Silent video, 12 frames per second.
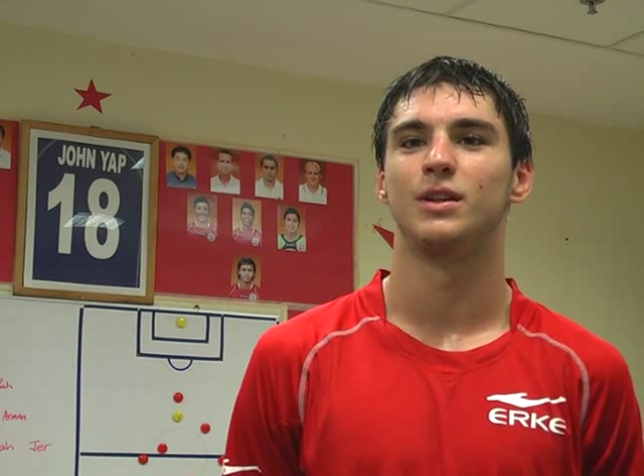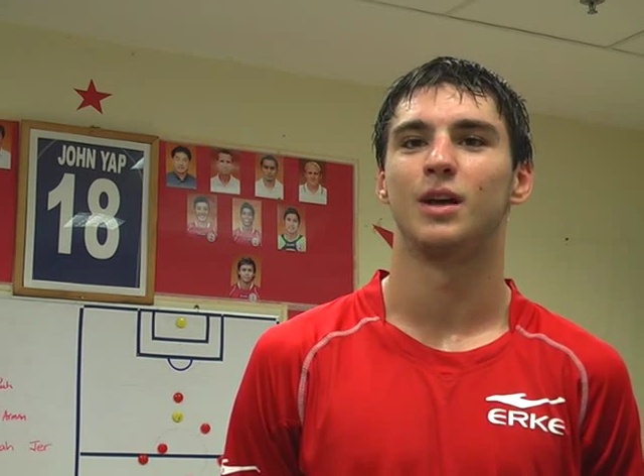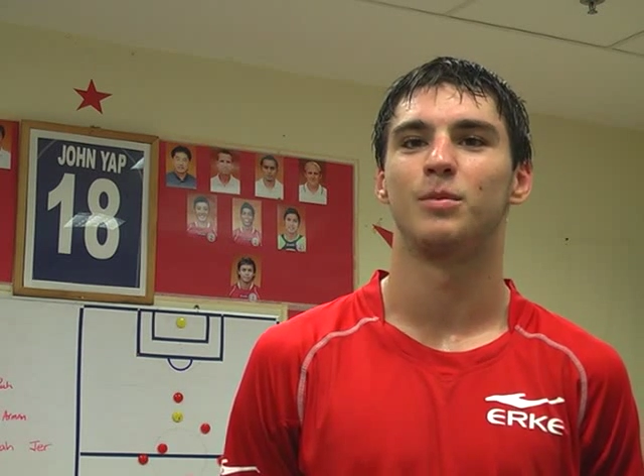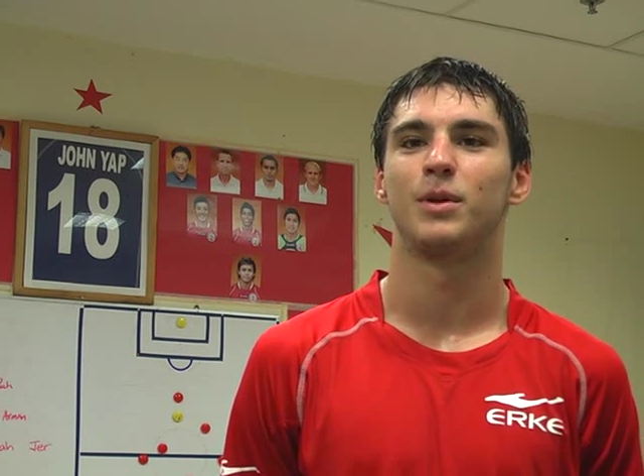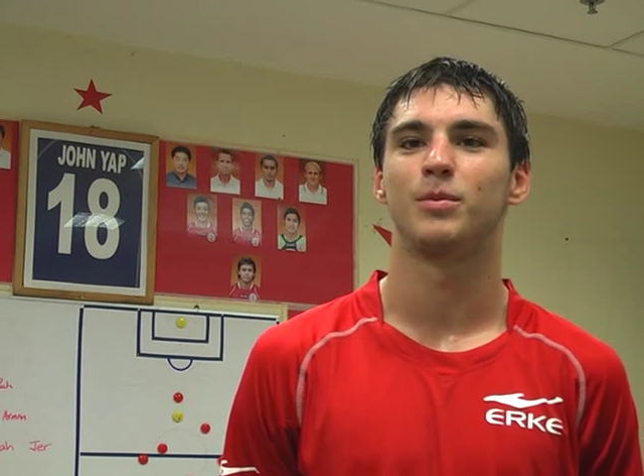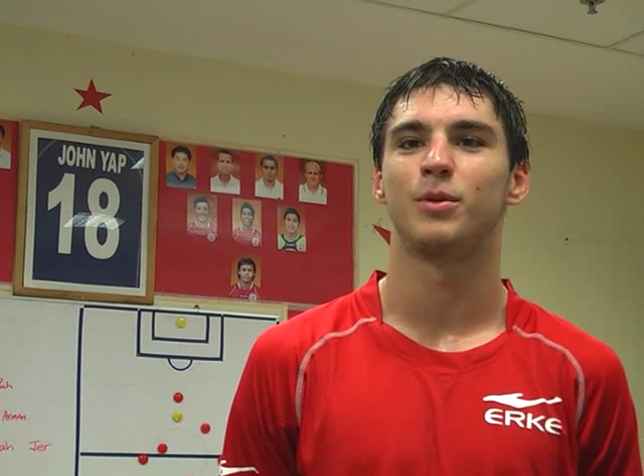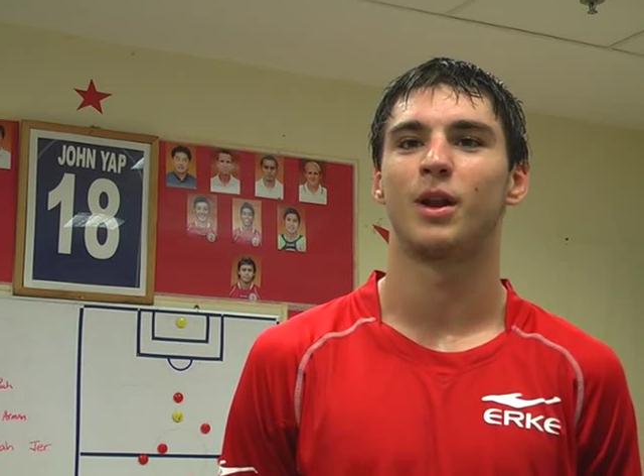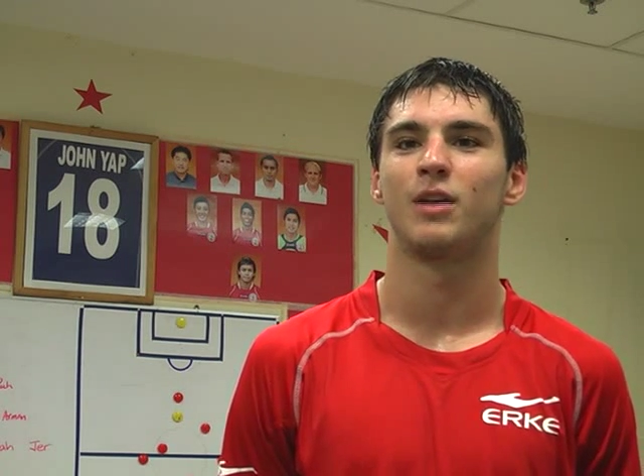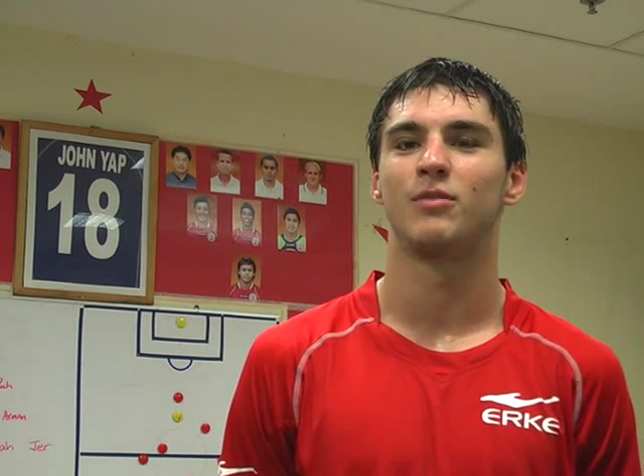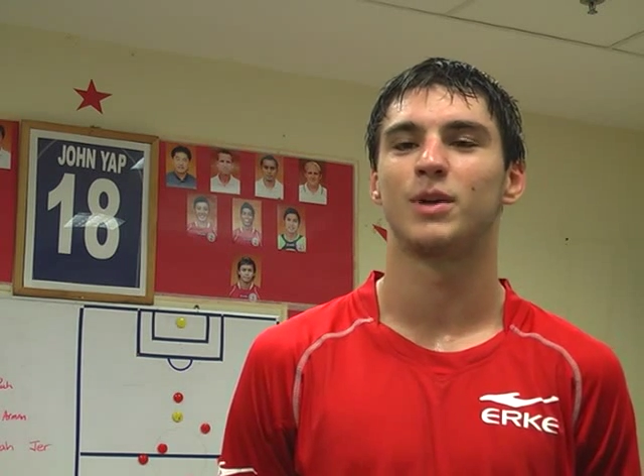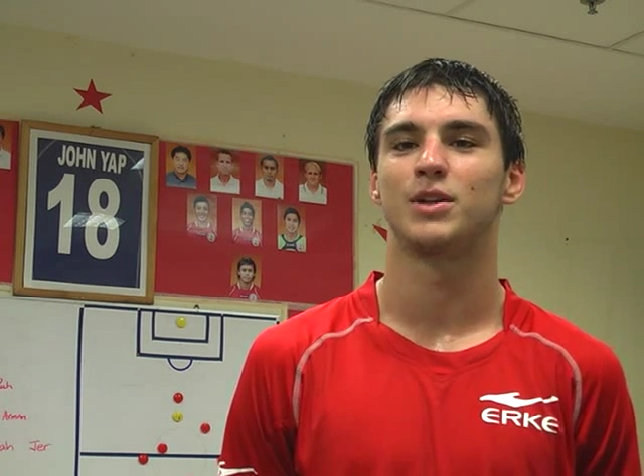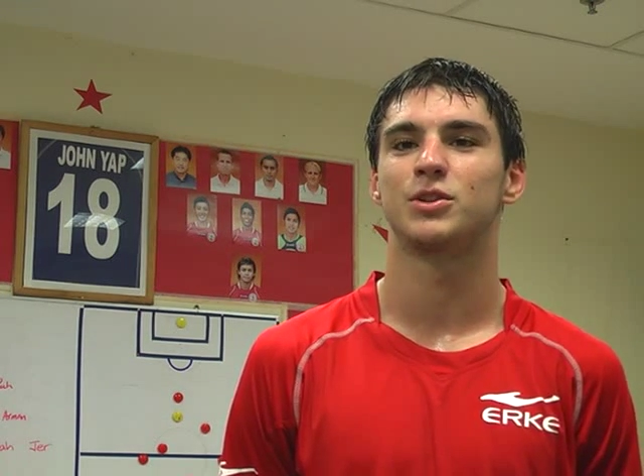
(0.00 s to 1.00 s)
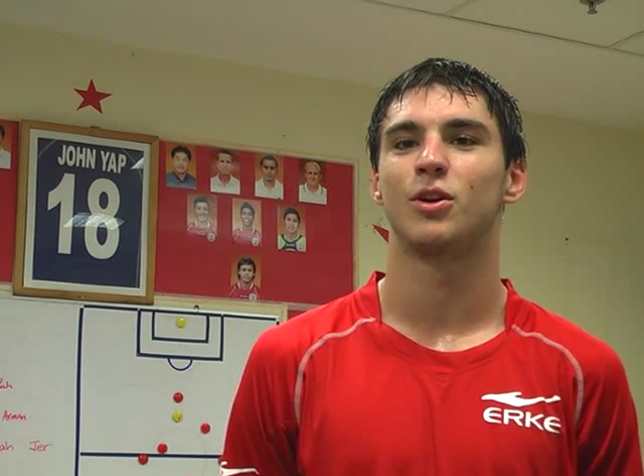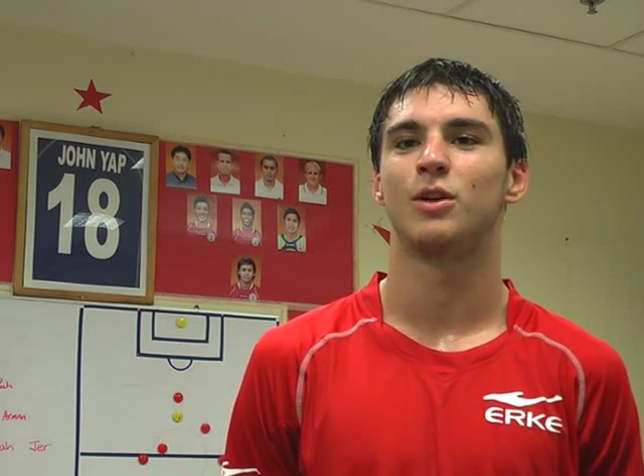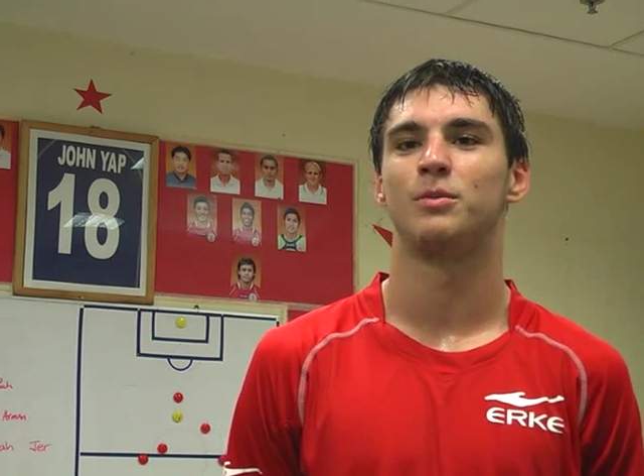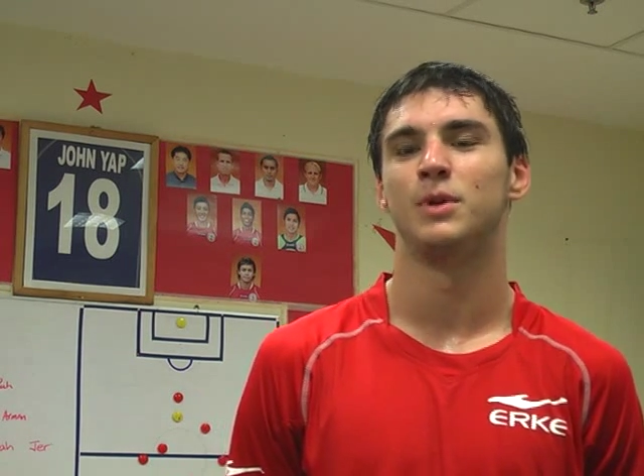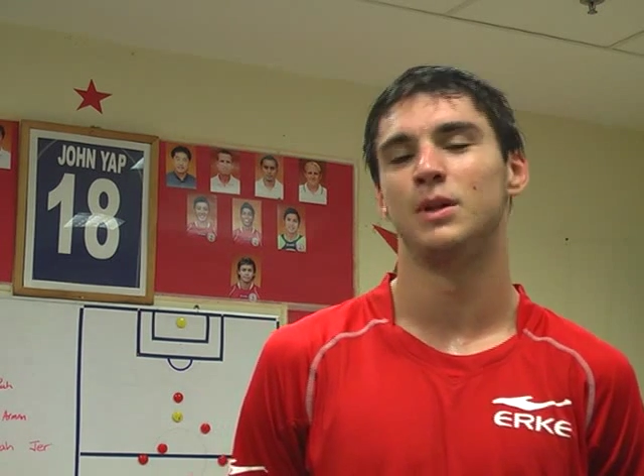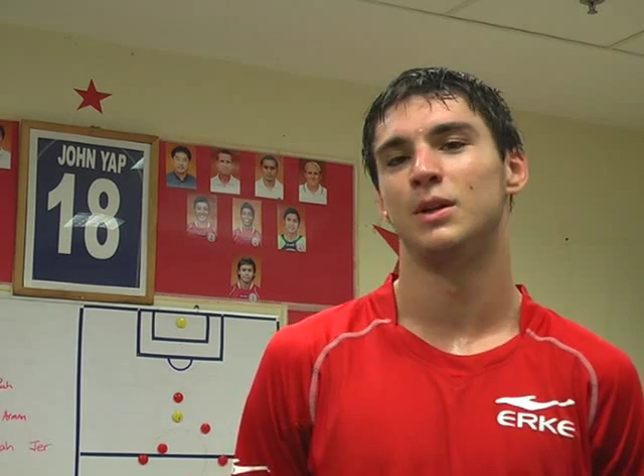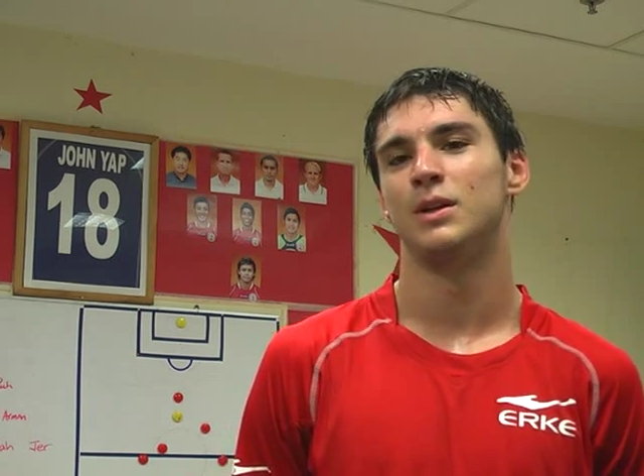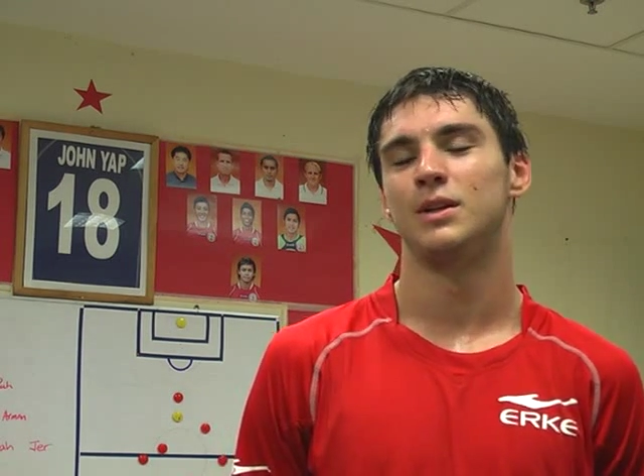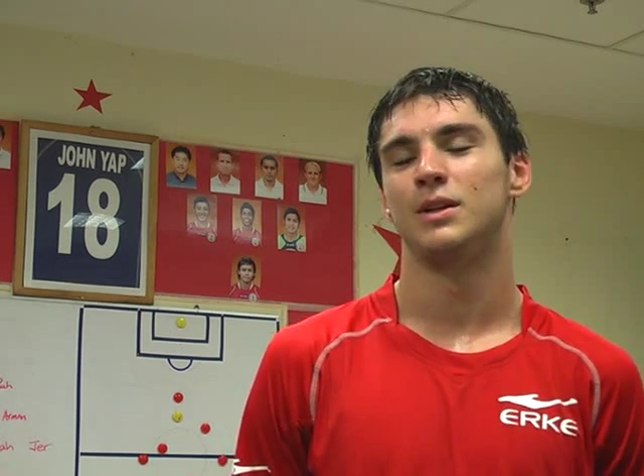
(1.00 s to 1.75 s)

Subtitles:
you know, people don't have much time.